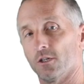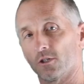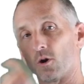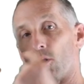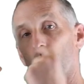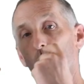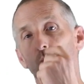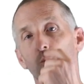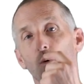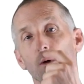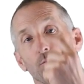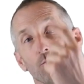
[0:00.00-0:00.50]

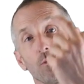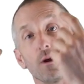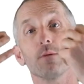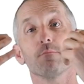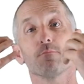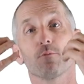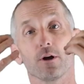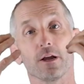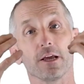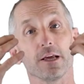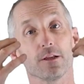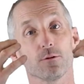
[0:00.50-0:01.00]
So when we
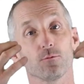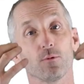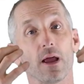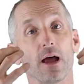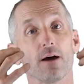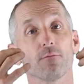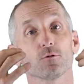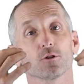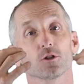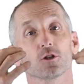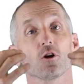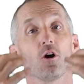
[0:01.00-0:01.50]
breathe, we
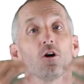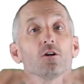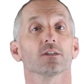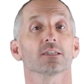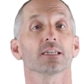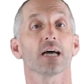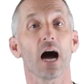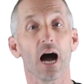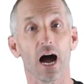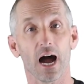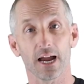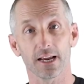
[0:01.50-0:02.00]
have what's called
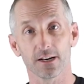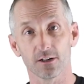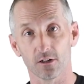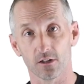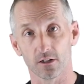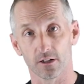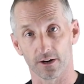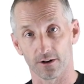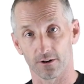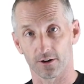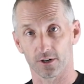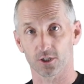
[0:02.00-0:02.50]

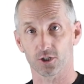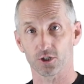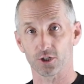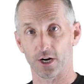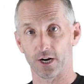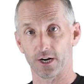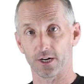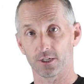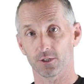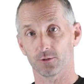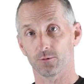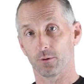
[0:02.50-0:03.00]
tidal air
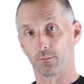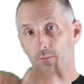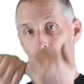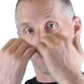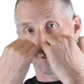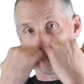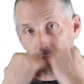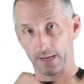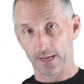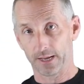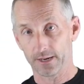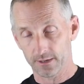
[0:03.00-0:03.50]
exchange. We
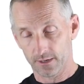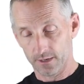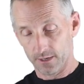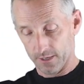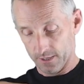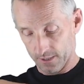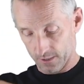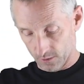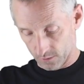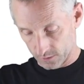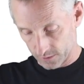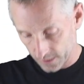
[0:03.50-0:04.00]
breathe in,
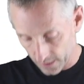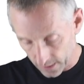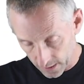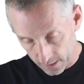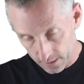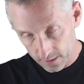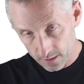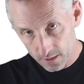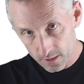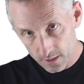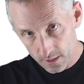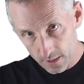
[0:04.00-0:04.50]
it goes in,
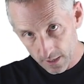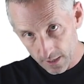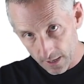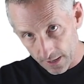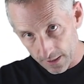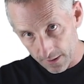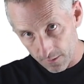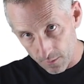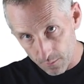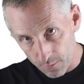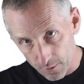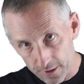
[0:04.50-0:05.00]
and
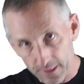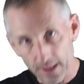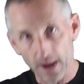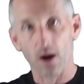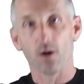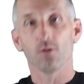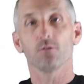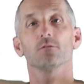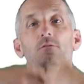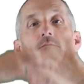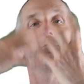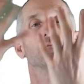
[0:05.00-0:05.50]
then we breathe
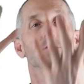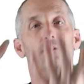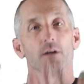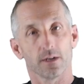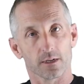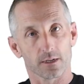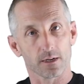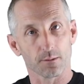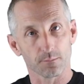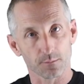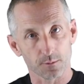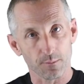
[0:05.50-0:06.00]
out, and
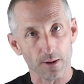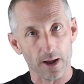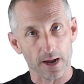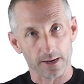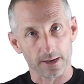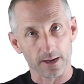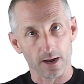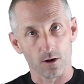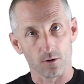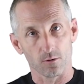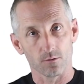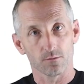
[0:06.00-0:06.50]
it comes
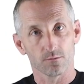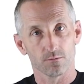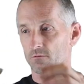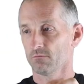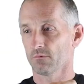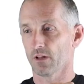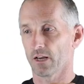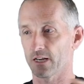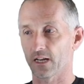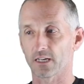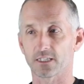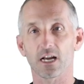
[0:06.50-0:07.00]
back out,
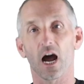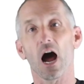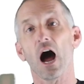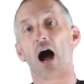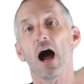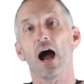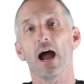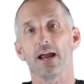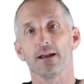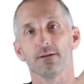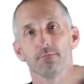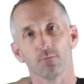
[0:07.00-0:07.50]
like a
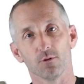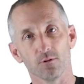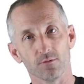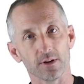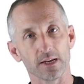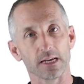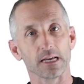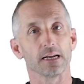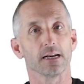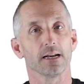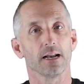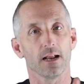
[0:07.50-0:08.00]
tide
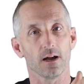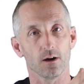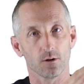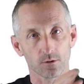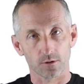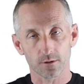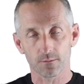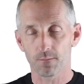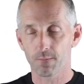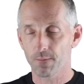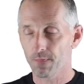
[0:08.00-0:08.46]
moving in and out.